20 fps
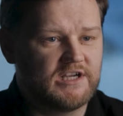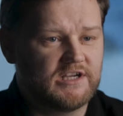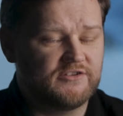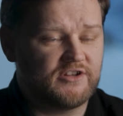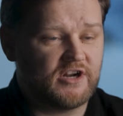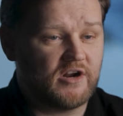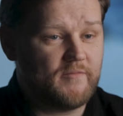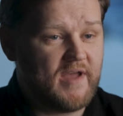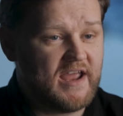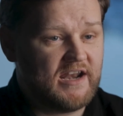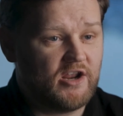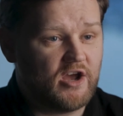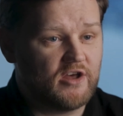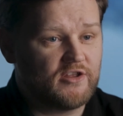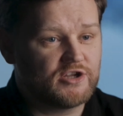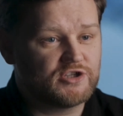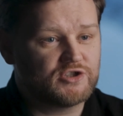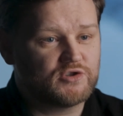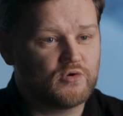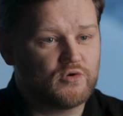There are many
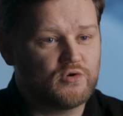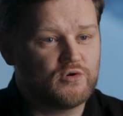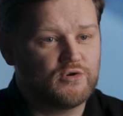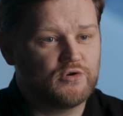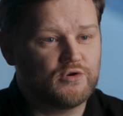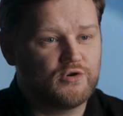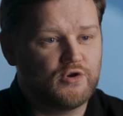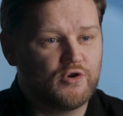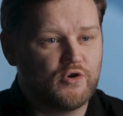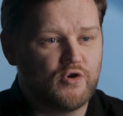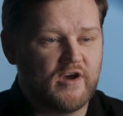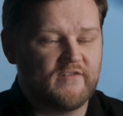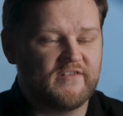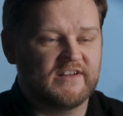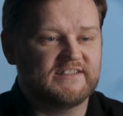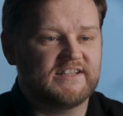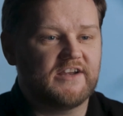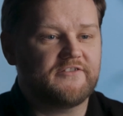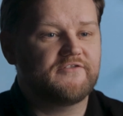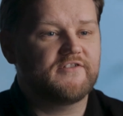others, though, who have a
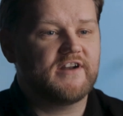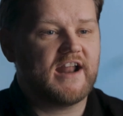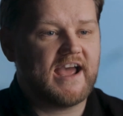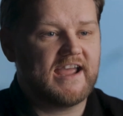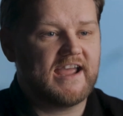different